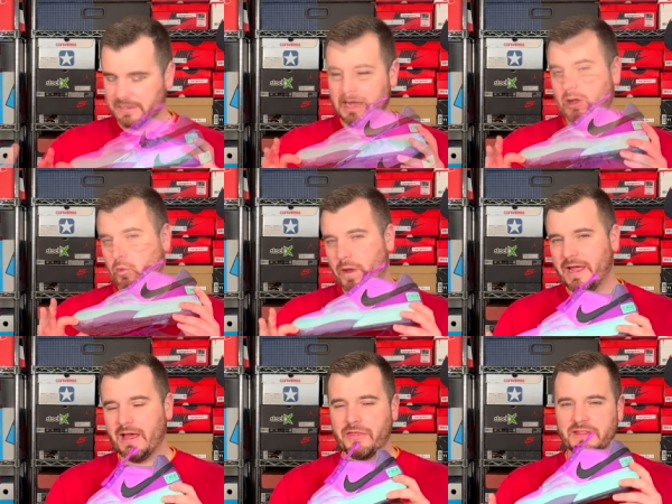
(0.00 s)
Now, a way
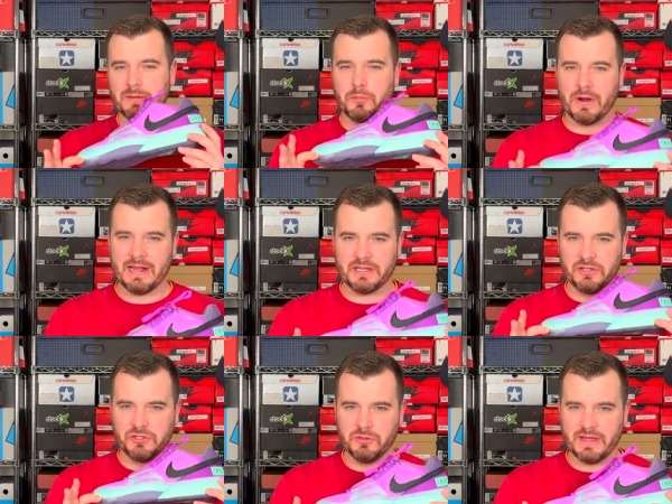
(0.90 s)
I think the brand
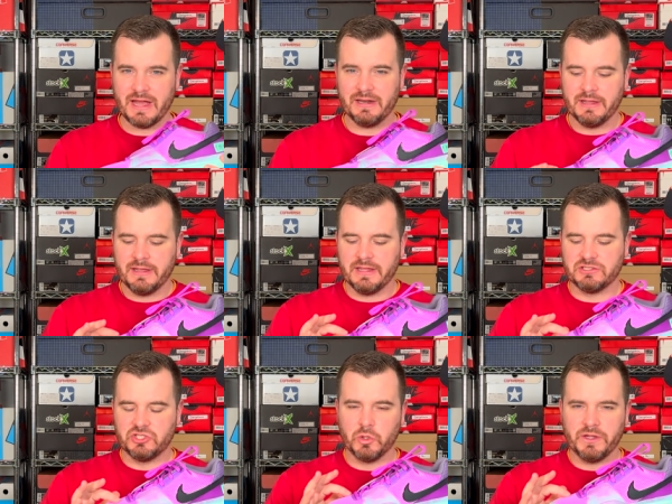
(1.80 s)
could do that is
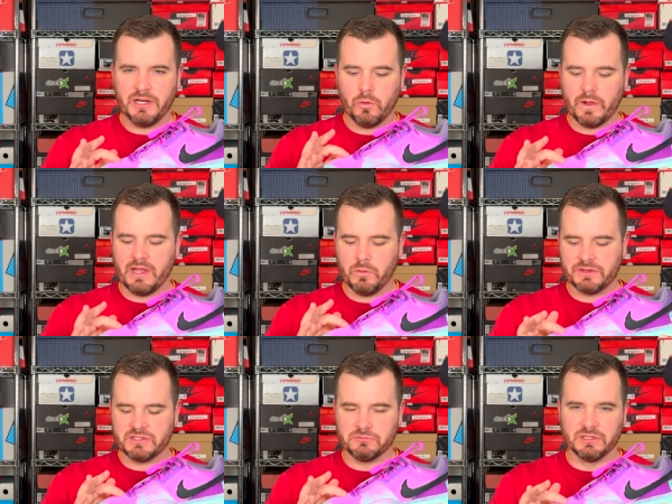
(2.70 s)
doing away with
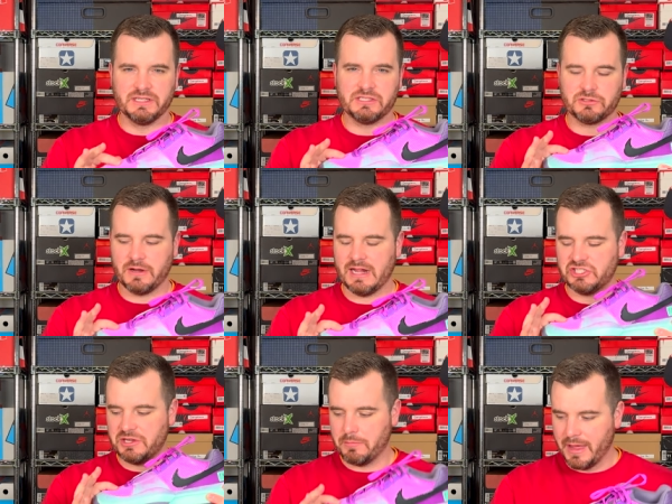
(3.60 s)
this really
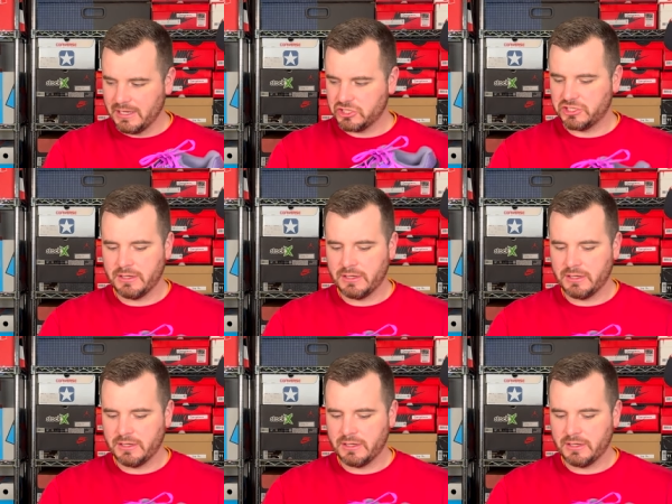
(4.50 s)
scratchy mesh